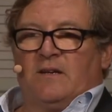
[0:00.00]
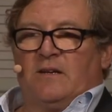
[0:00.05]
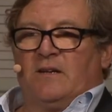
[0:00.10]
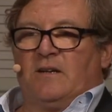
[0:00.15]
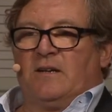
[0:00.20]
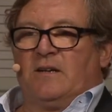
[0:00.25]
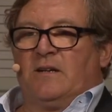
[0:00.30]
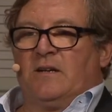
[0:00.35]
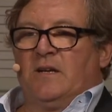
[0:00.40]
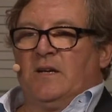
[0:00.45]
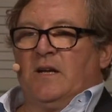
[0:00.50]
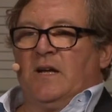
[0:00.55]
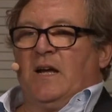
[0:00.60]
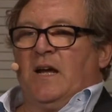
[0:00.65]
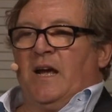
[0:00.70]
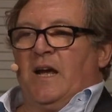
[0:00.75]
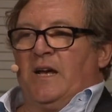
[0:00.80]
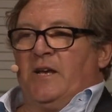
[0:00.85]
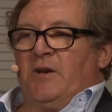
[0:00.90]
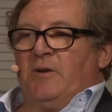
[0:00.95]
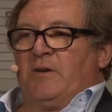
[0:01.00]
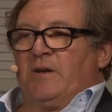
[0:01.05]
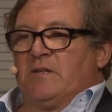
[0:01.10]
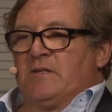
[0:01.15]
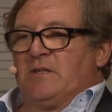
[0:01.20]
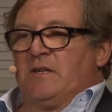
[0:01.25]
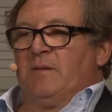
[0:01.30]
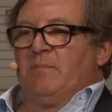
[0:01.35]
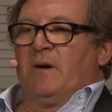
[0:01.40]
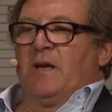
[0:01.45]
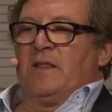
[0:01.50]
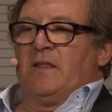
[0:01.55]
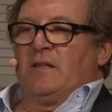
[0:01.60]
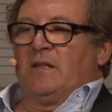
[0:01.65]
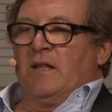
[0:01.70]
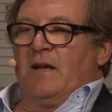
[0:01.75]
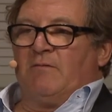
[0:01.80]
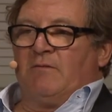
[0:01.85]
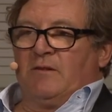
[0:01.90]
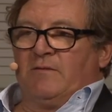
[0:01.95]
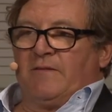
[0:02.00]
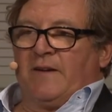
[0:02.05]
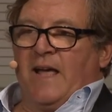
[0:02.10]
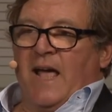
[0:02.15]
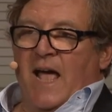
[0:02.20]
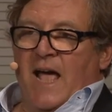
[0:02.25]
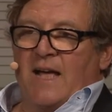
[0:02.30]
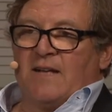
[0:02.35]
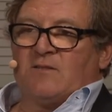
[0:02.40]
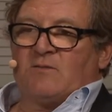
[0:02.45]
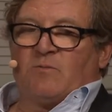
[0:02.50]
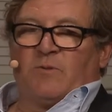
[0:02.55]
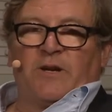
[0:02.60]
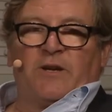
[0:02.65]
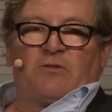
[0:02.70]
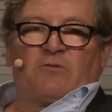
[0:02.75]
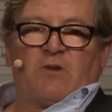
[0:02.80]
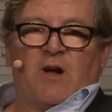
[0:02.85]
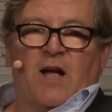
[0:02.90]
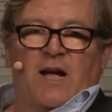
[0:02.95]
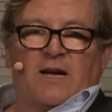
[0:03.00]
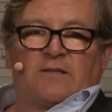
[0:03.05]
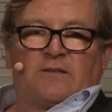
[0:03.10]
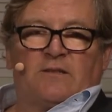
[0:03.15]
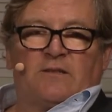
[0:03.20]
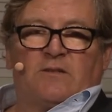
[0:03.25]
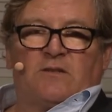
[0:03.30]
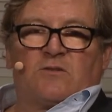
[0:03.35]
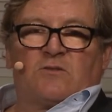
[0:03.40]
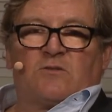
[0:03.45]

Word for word: Uh, and you can see by the level of cast we attracted, the